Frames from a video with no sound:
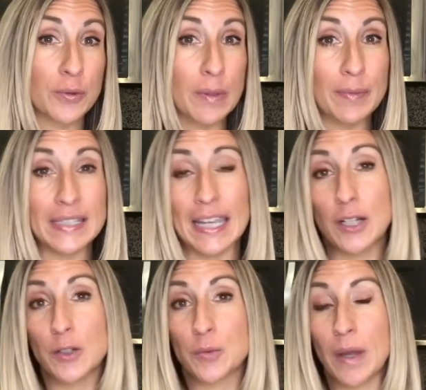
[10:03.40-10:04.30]
sweet
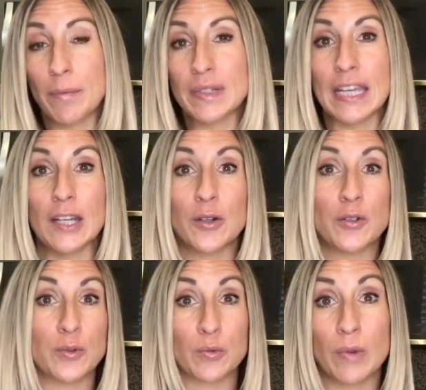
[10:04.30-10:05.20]
potatoes, white
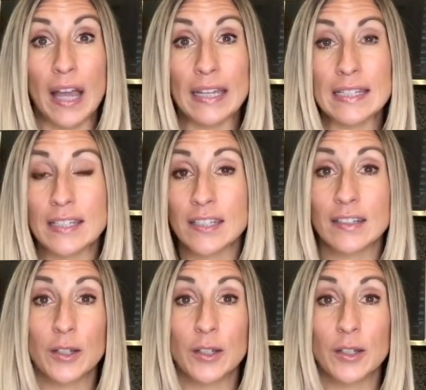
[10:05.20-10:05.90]
potatoes, rice,